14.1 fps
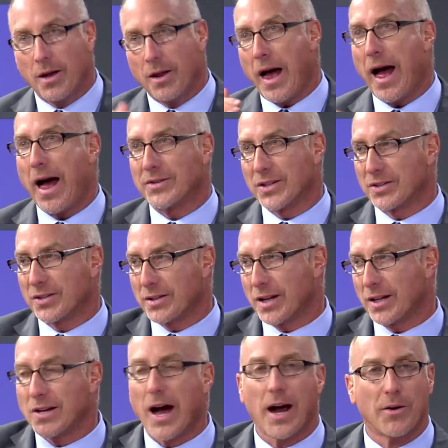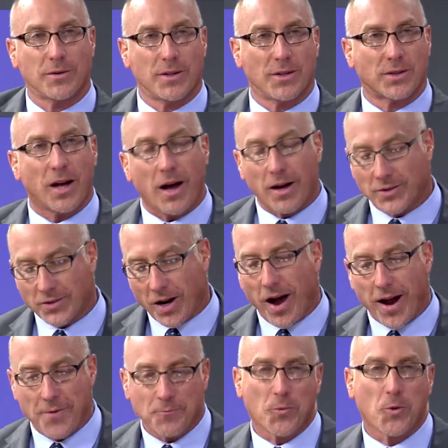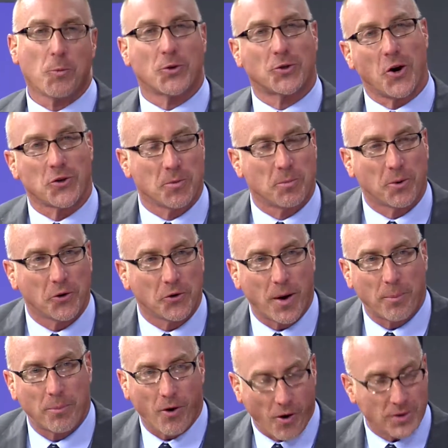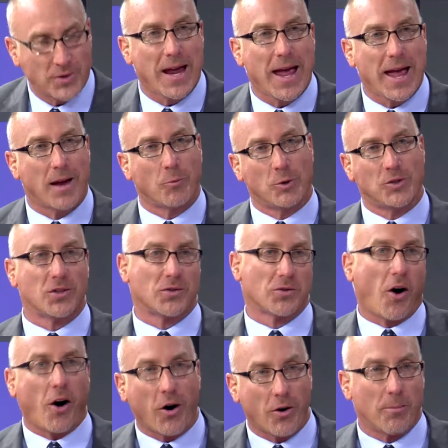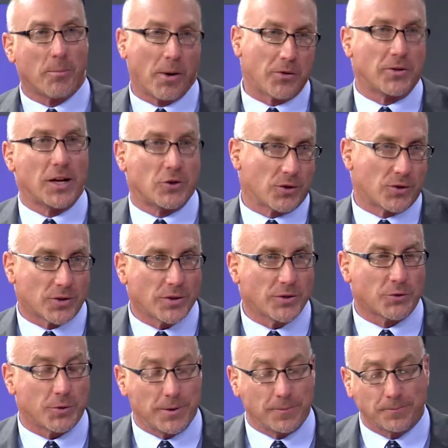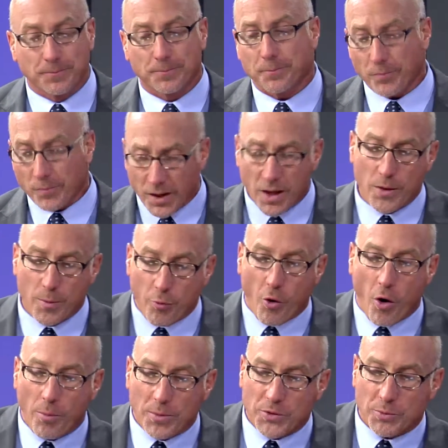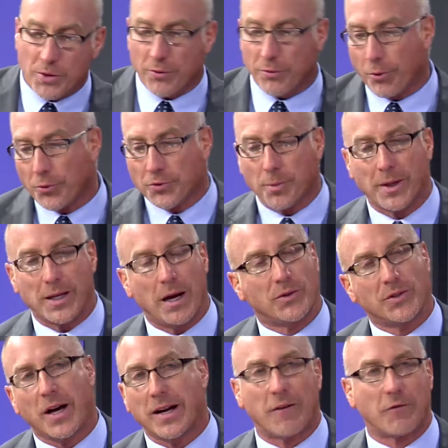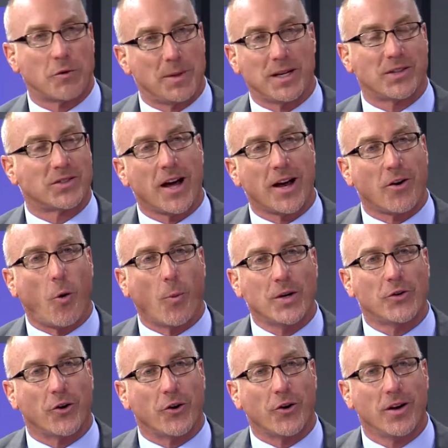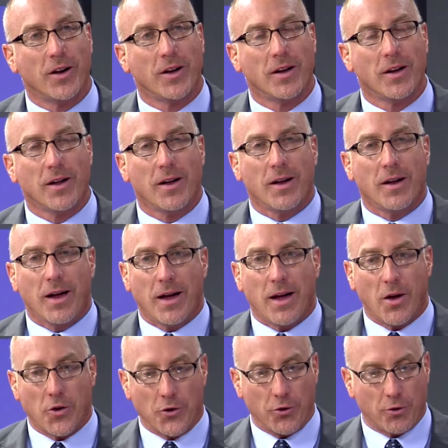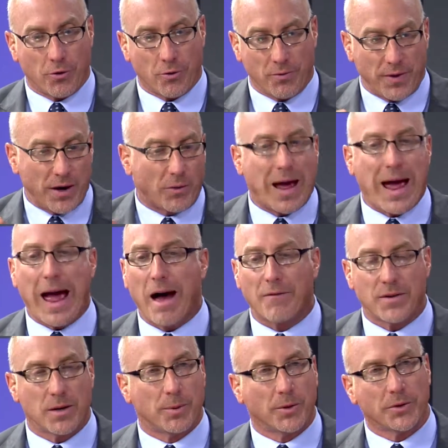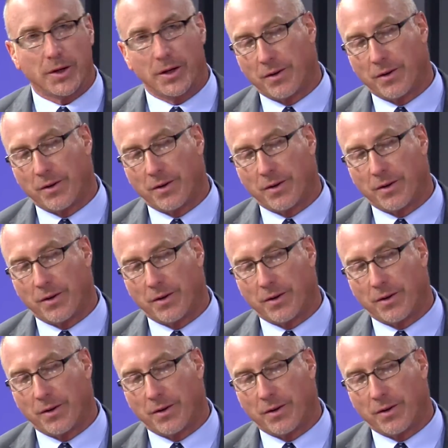as the sun gets higher in the sky, we start to build up our tan, which is our Mother Nature sunscreen. The problem is when you throw somebody outside after being inside all winter, they don't have the ability to